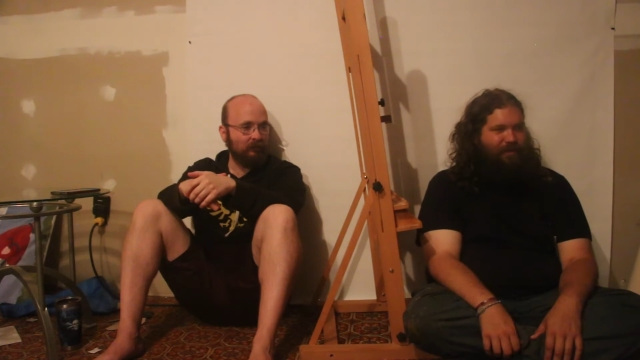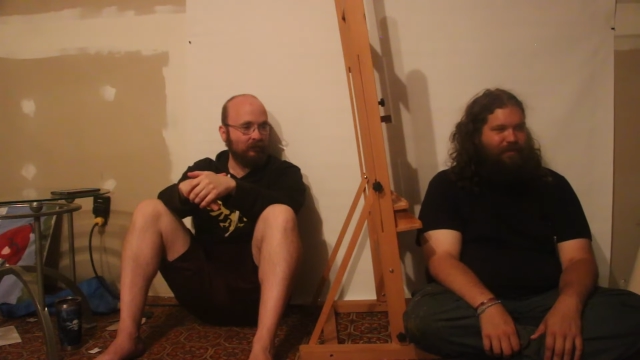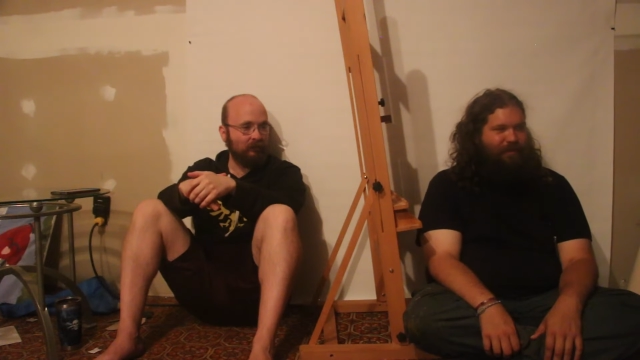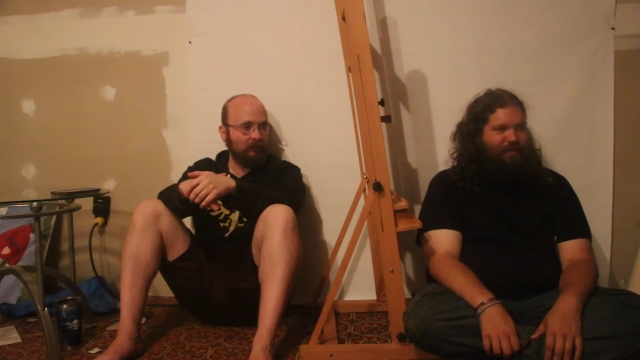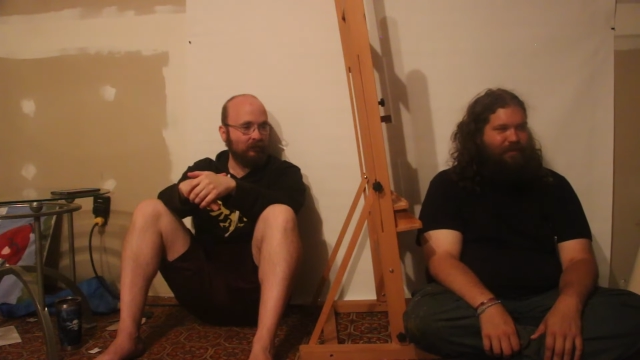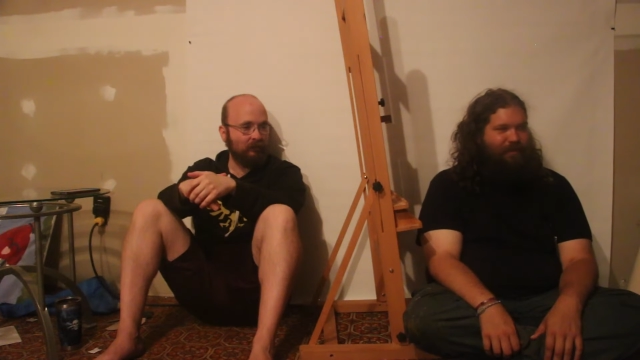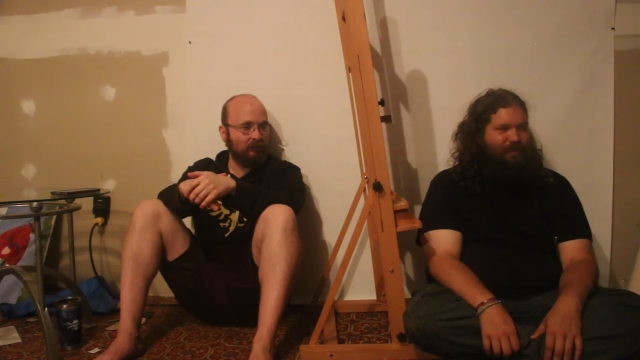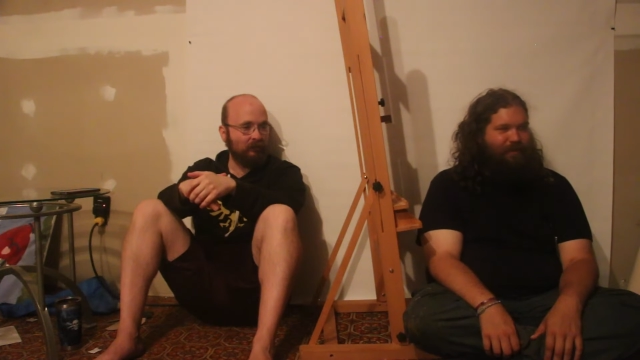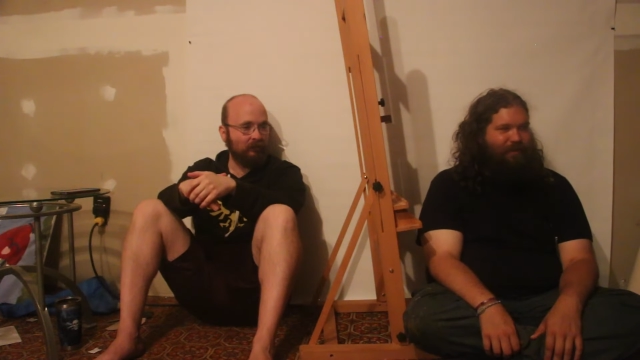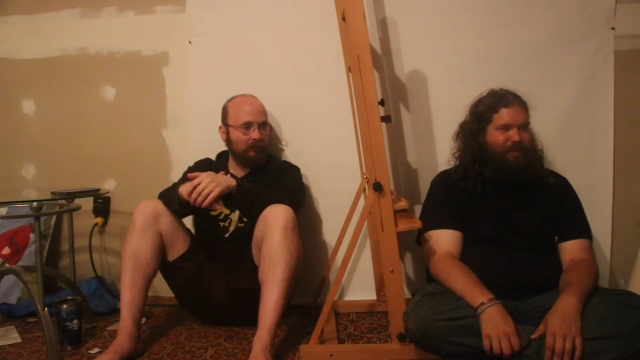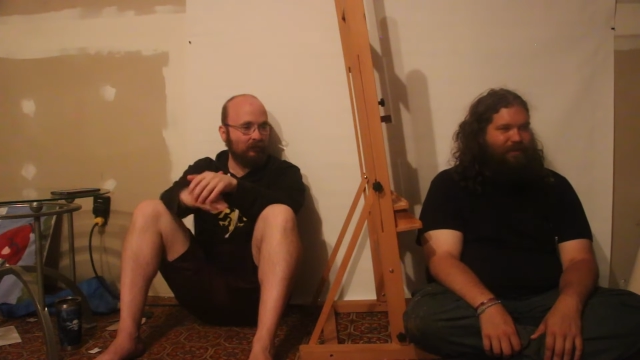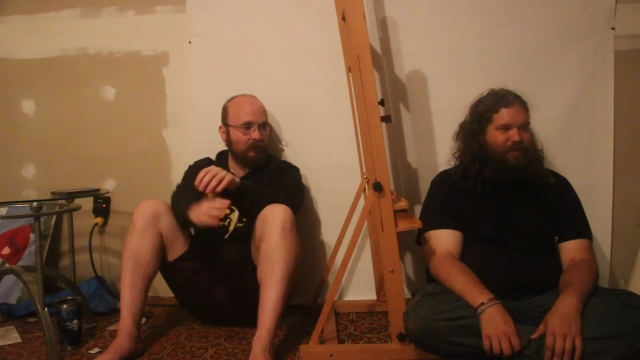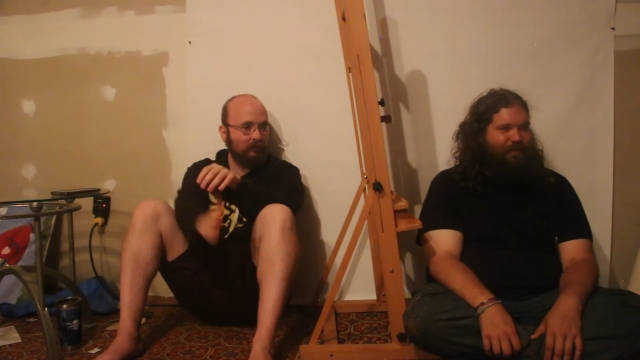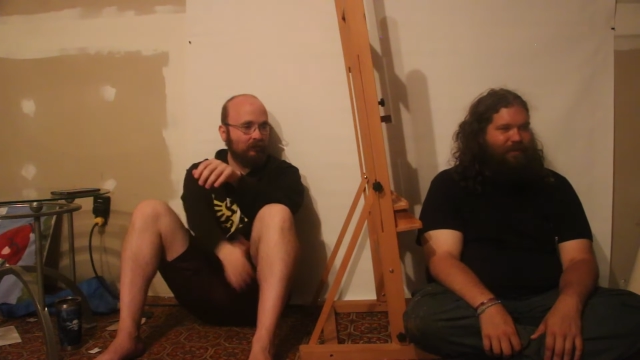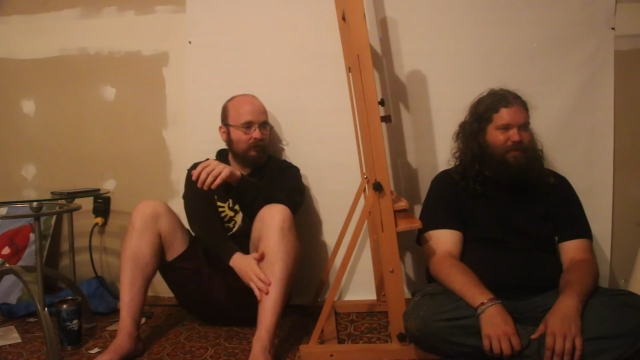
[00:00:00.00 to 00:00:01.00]

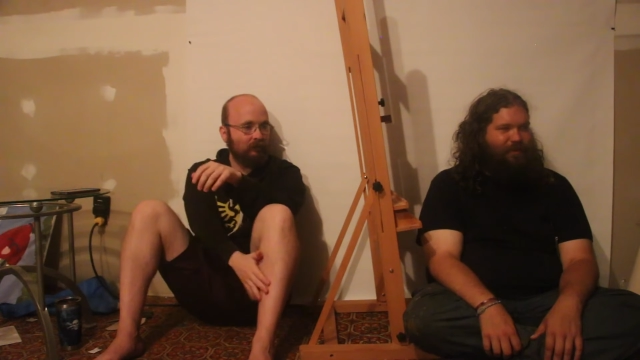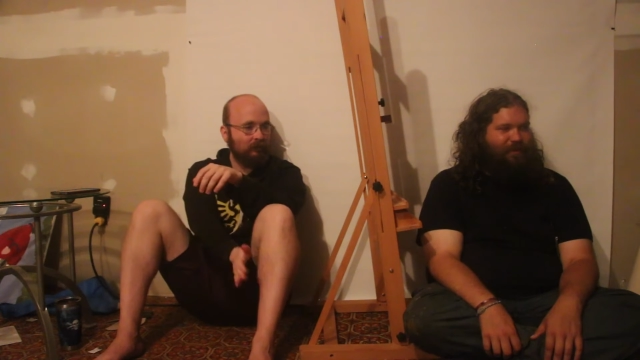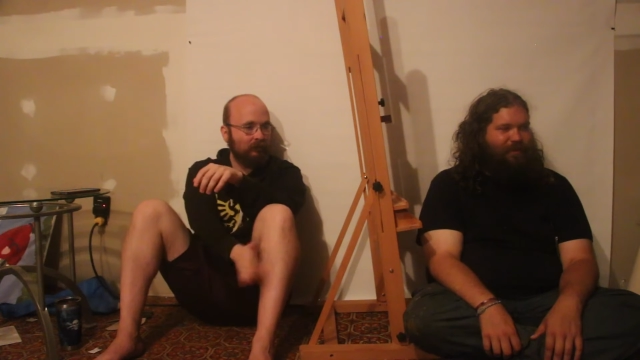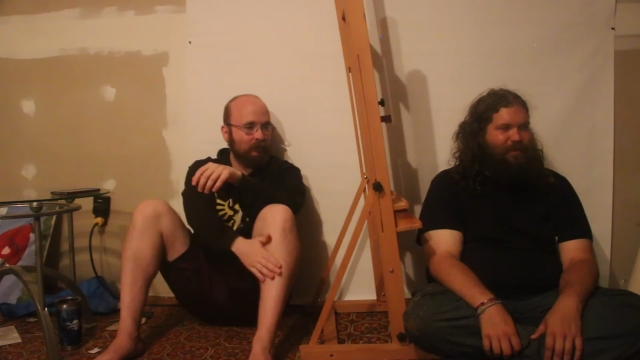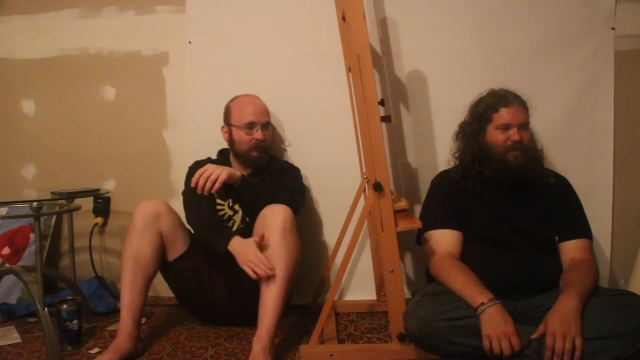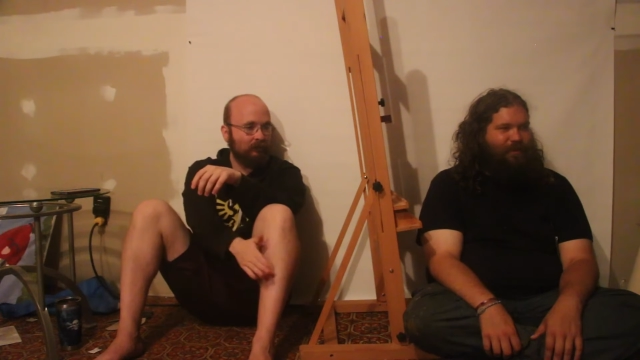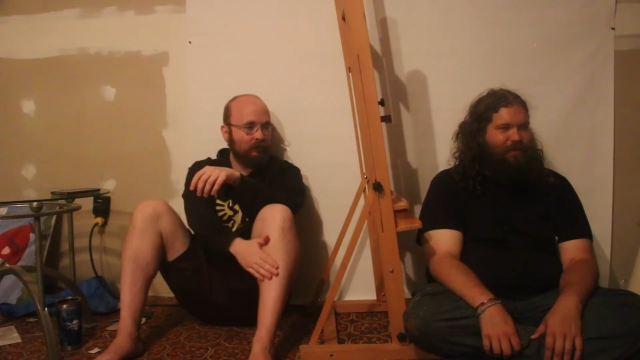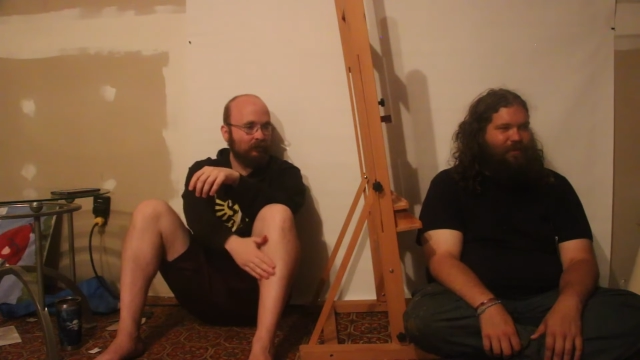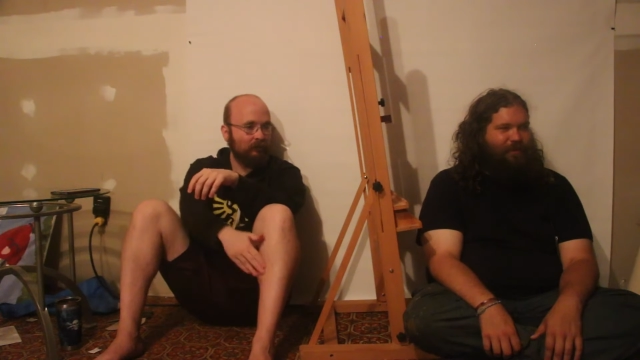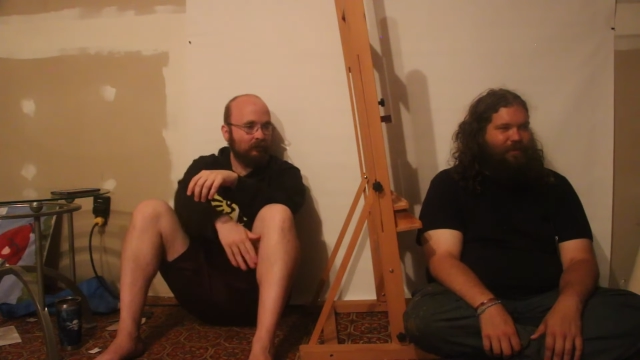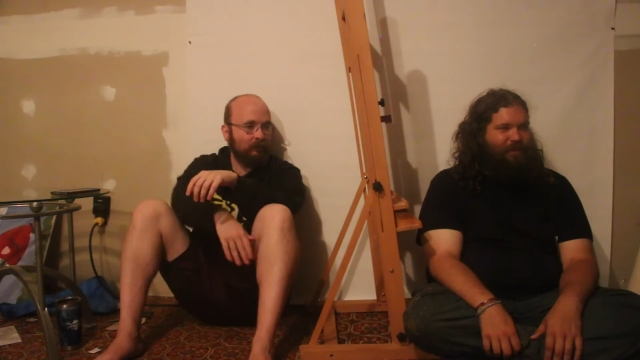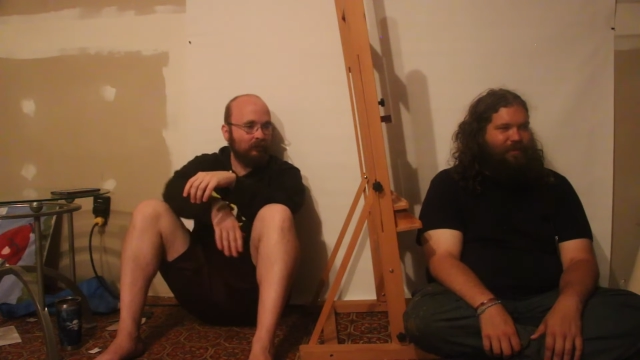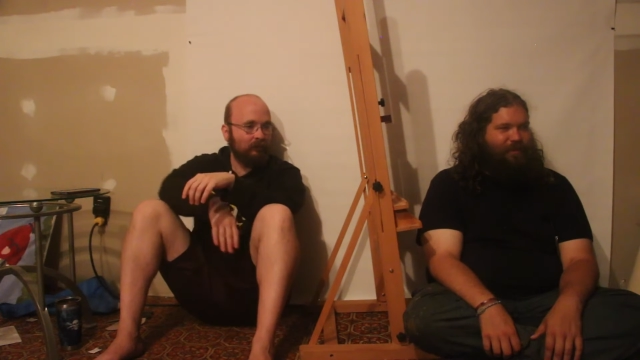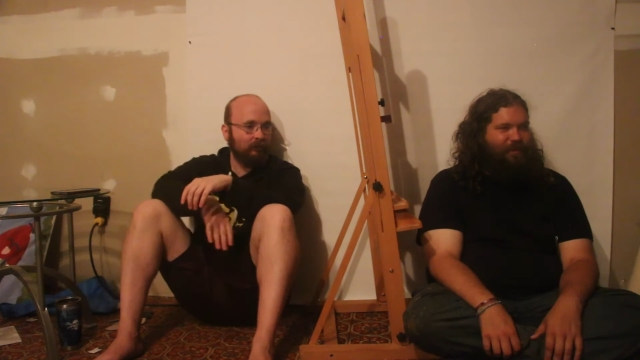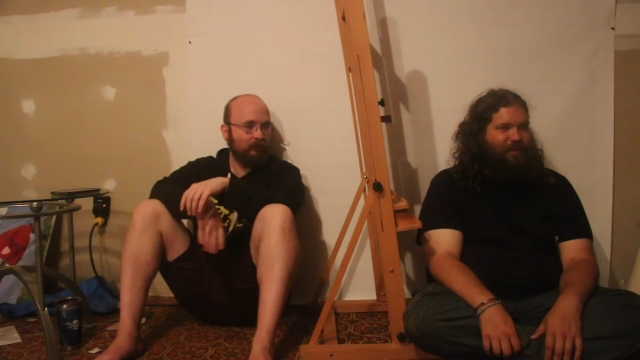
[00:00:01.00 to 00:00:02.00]

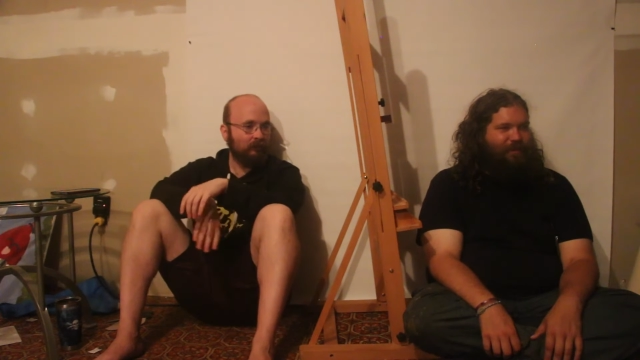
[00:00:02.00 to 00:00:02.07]
No one is speaking in this clip.